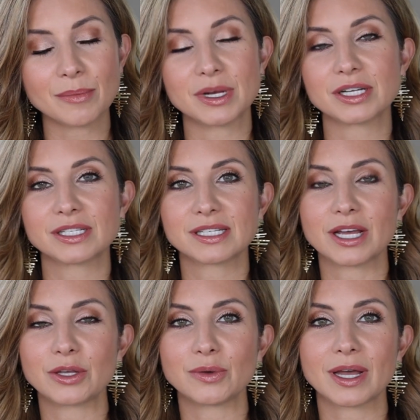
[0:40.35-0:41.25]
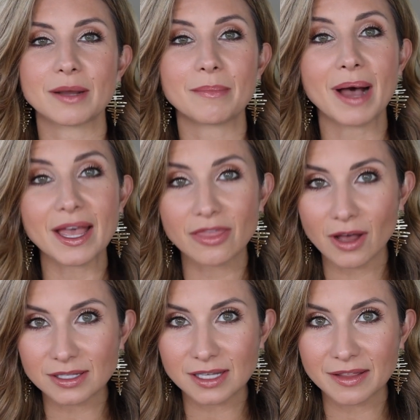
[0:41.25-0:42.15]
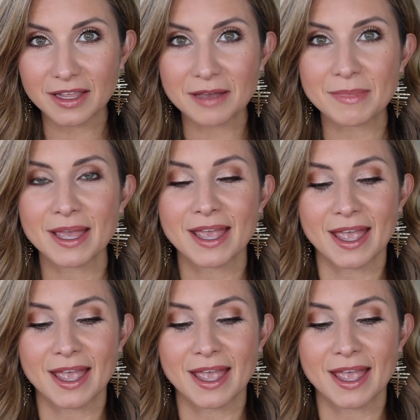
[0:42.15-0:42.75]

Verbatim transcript: I'm gonna tell you kind of my thoughts on them.